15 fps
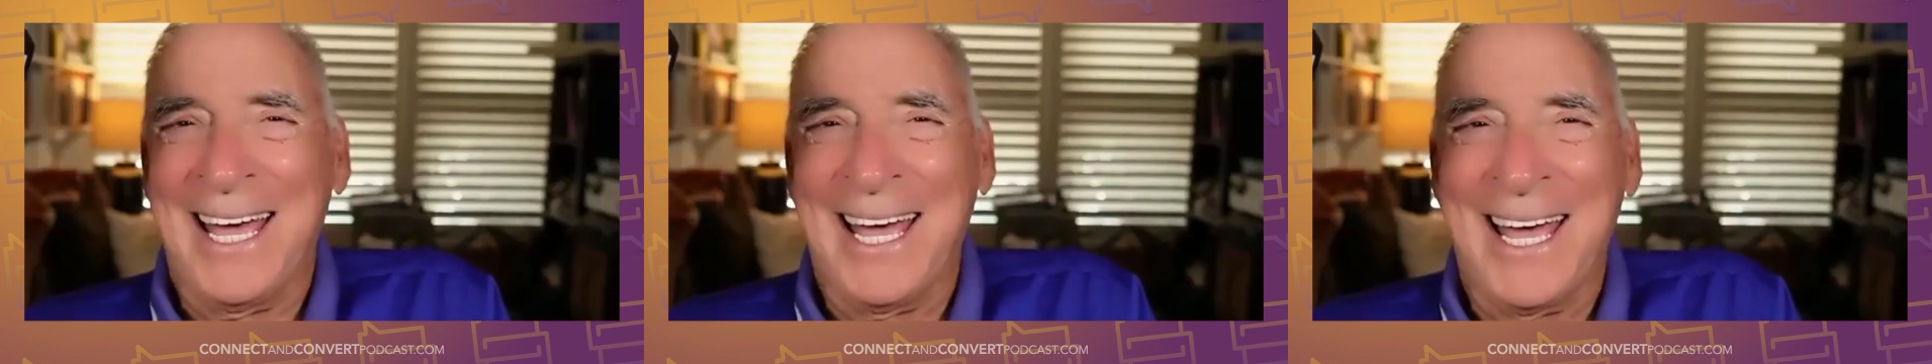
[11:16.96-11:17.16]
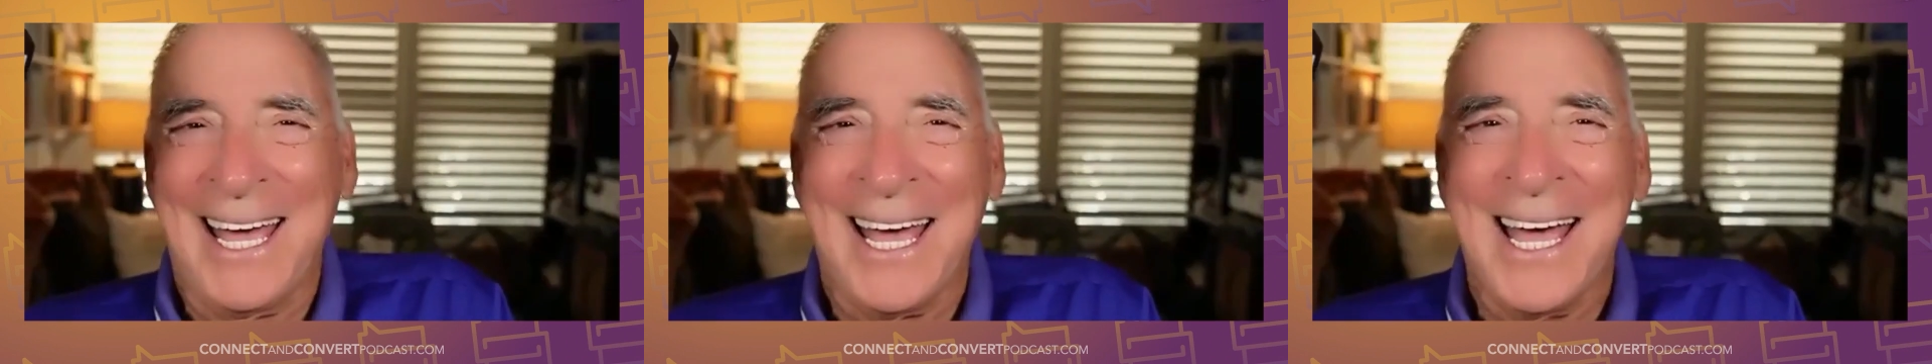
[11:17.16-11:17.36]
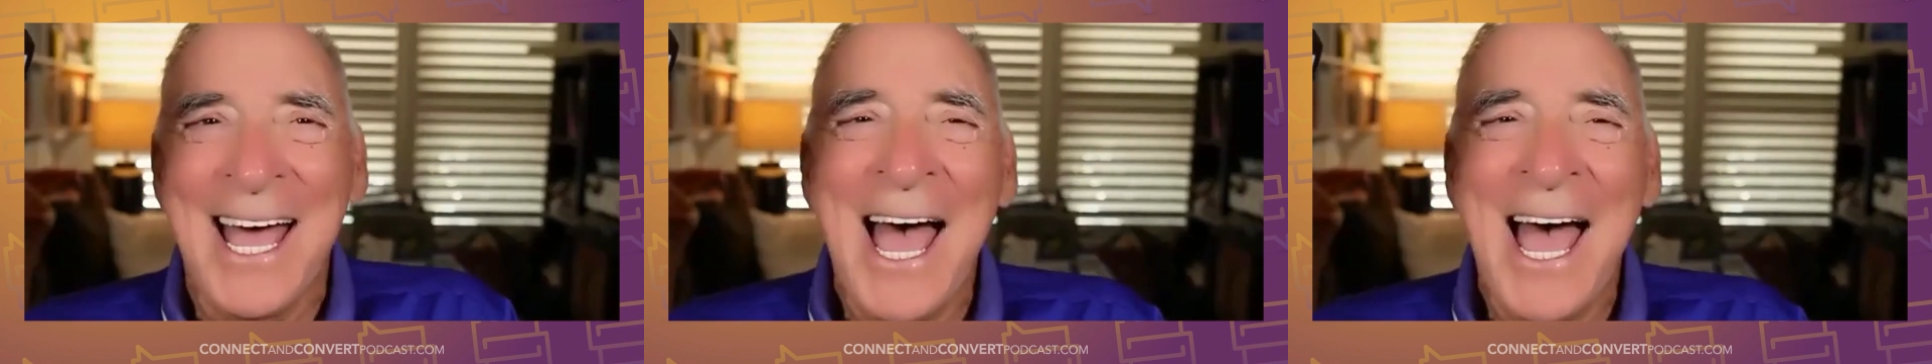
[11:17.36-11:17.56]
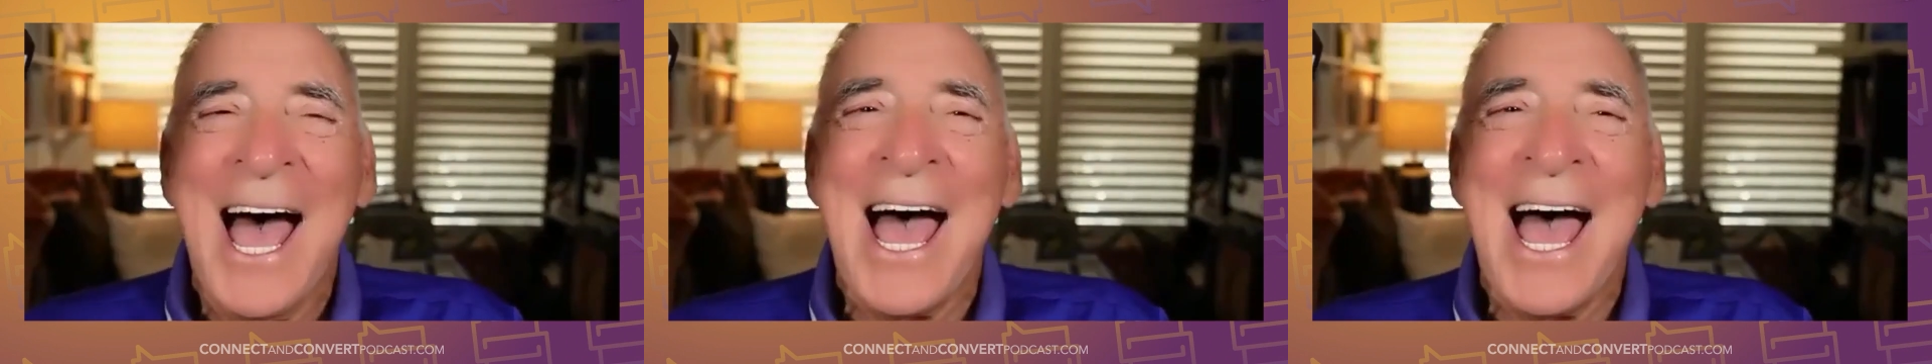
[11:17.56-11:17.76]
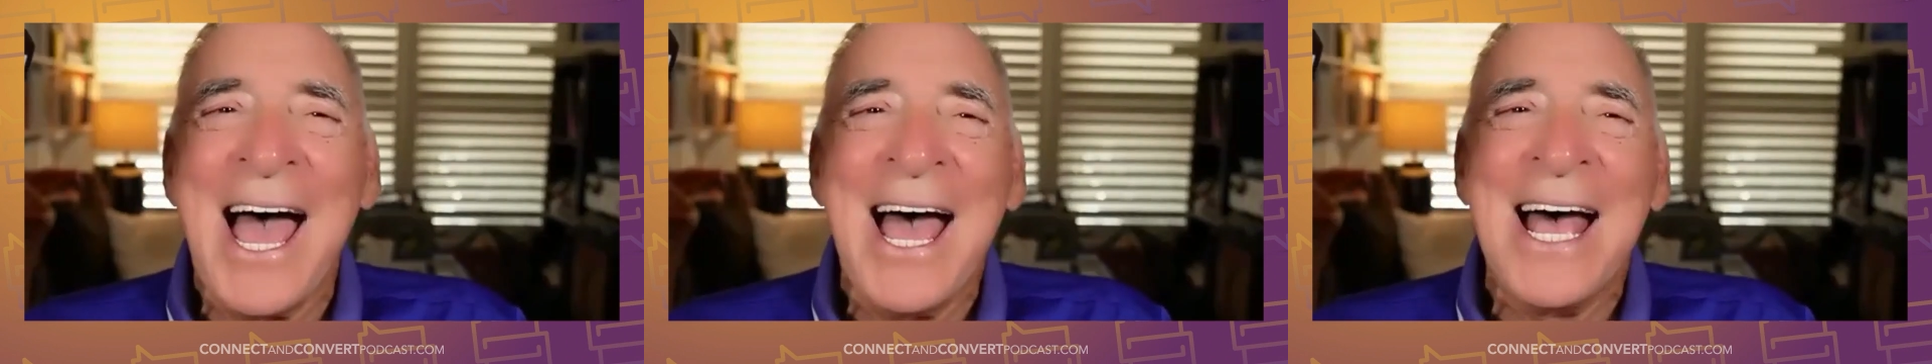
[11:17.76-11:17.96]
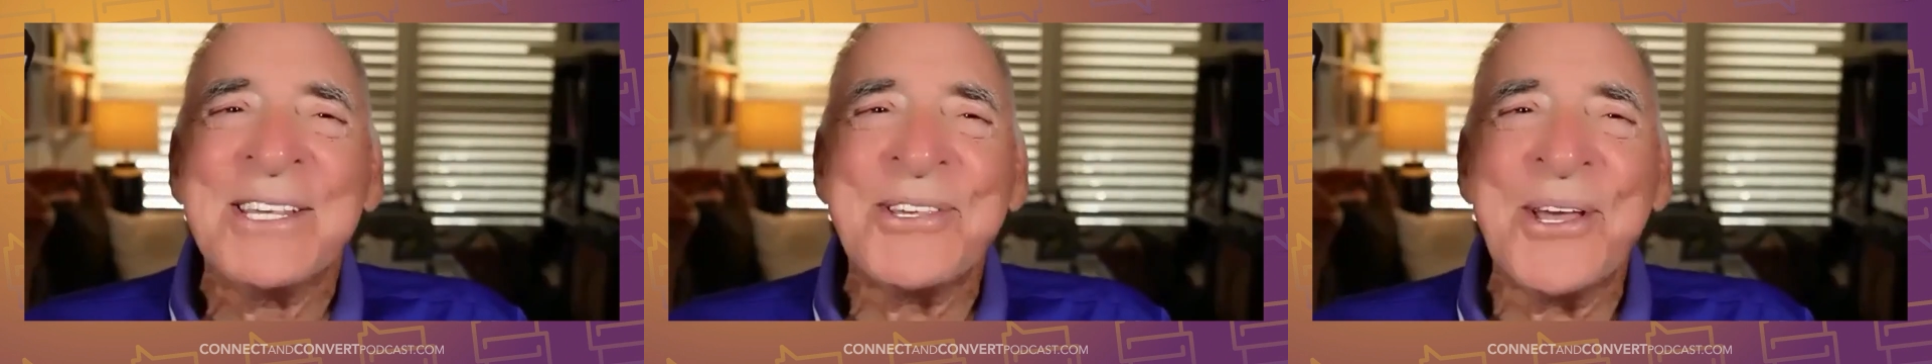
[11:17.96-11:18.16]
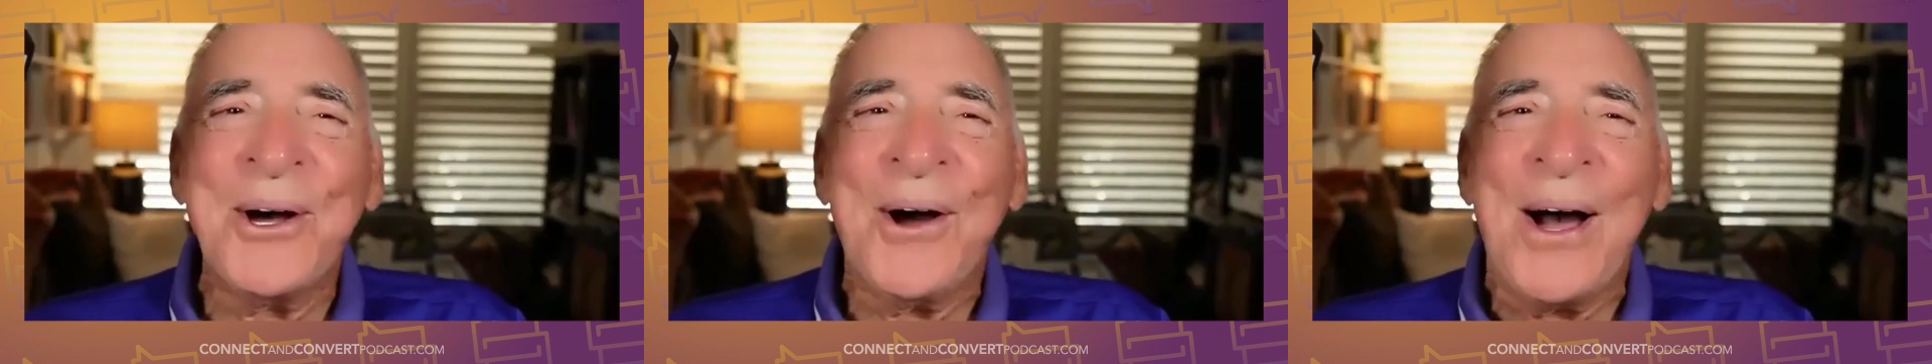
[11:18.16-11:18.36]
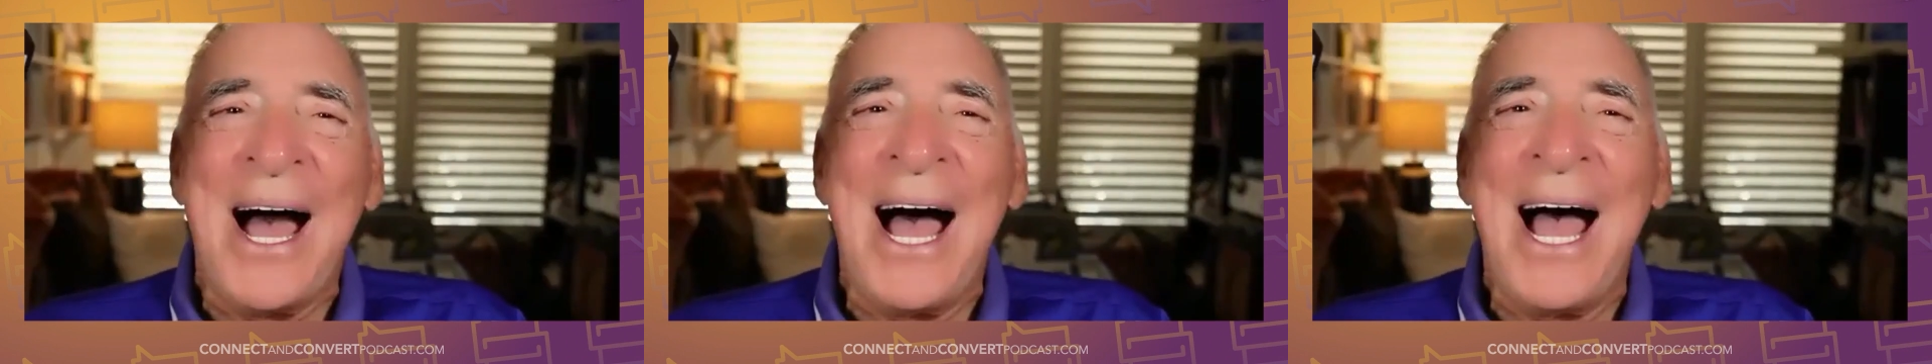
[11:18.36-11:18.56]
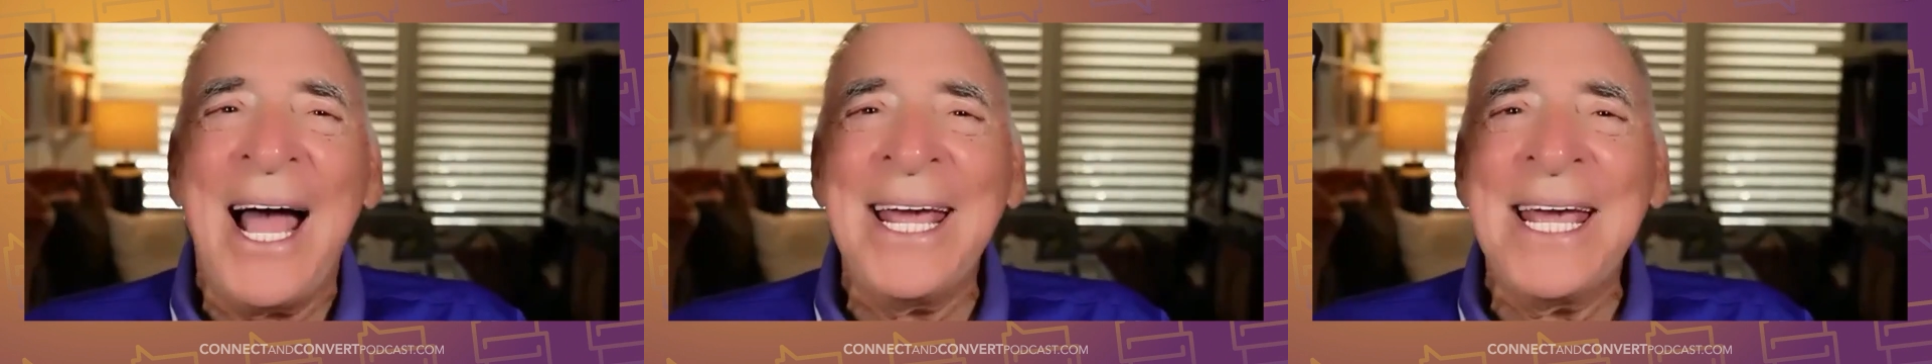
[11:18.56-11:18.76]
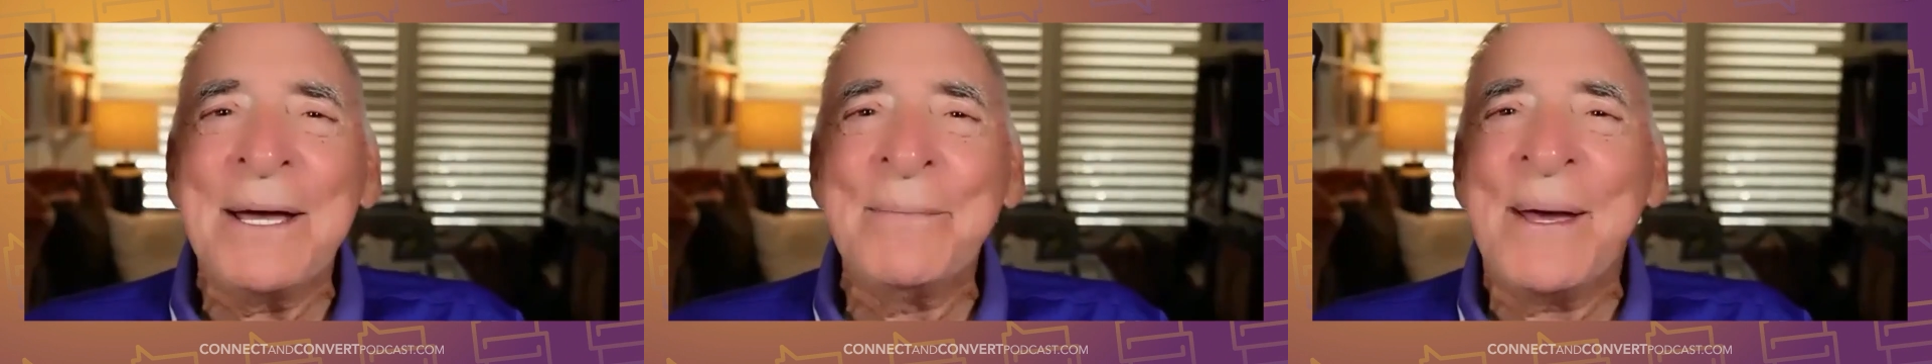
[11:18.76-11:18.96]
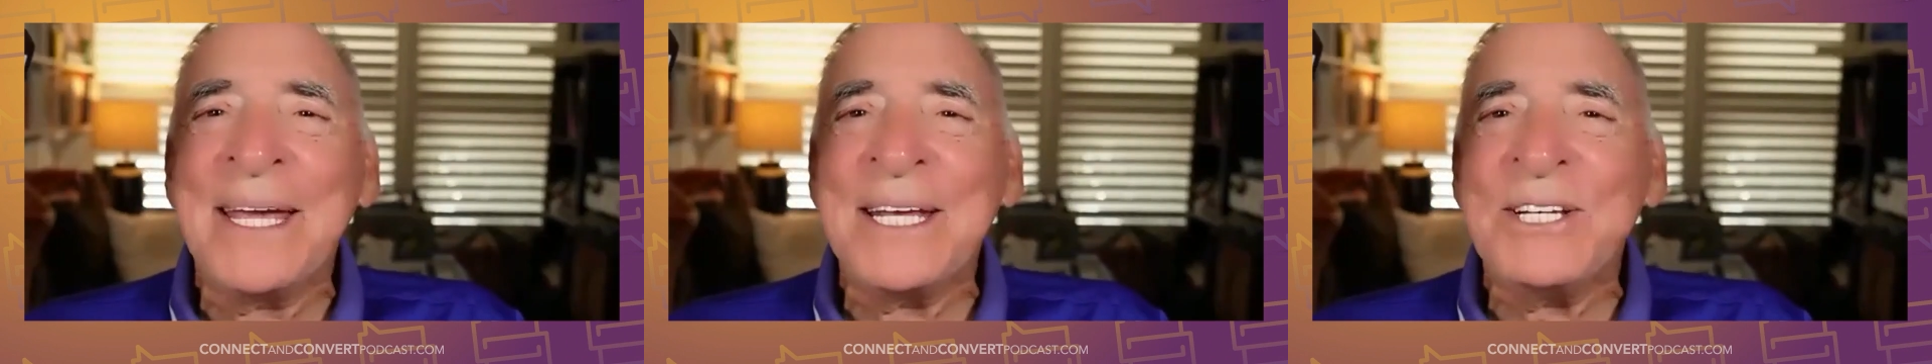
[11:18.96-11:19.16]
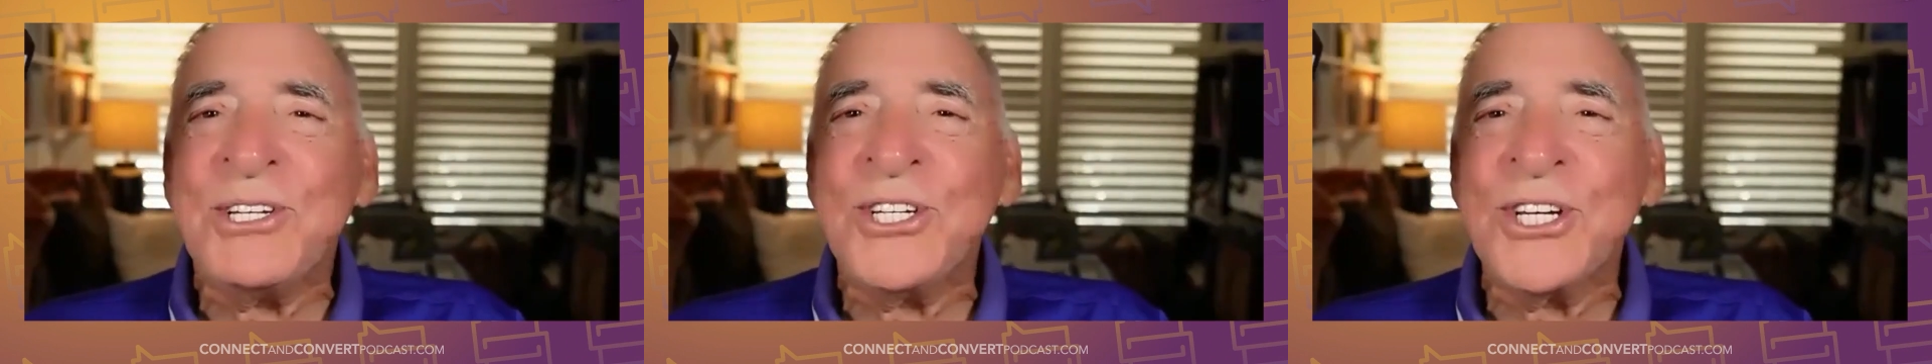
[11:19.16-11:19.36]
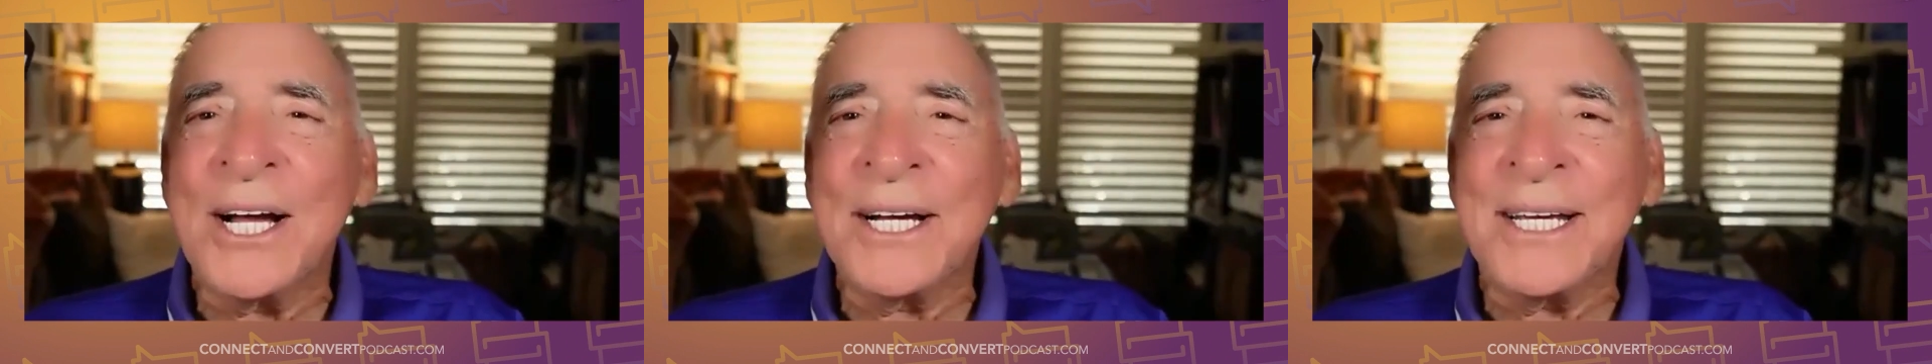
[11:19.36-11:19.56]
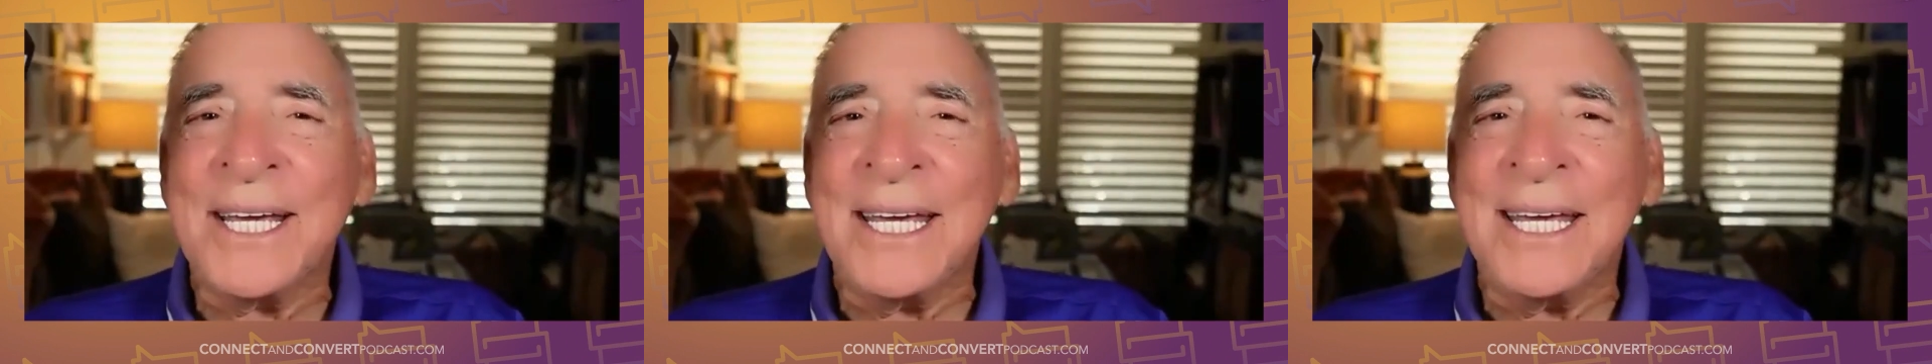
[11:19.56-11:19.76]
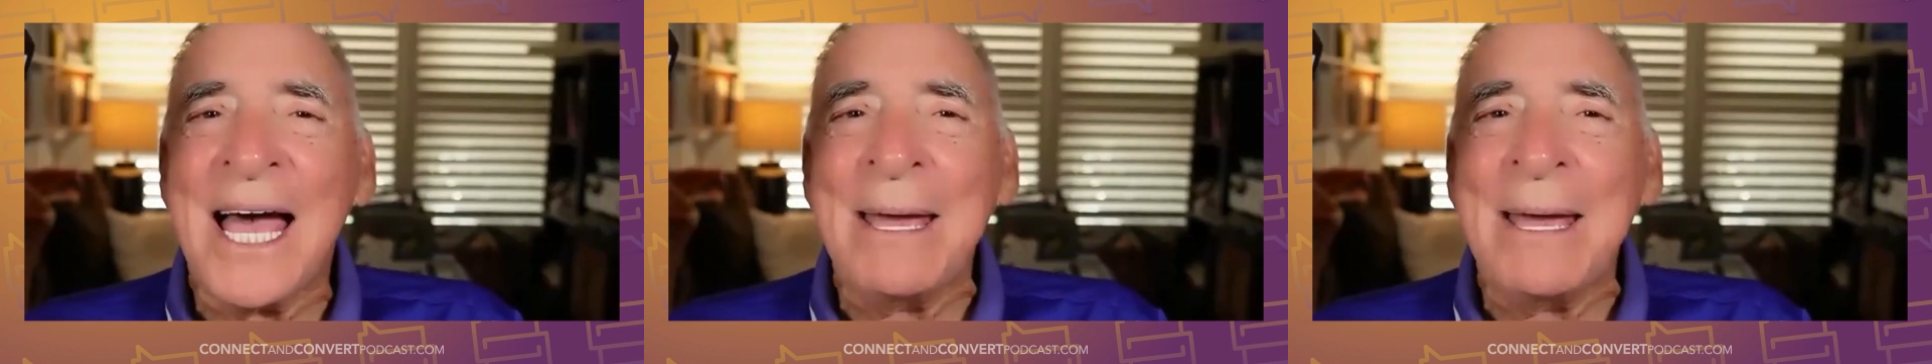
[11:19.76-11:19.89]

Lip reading: that. So I am a junkie.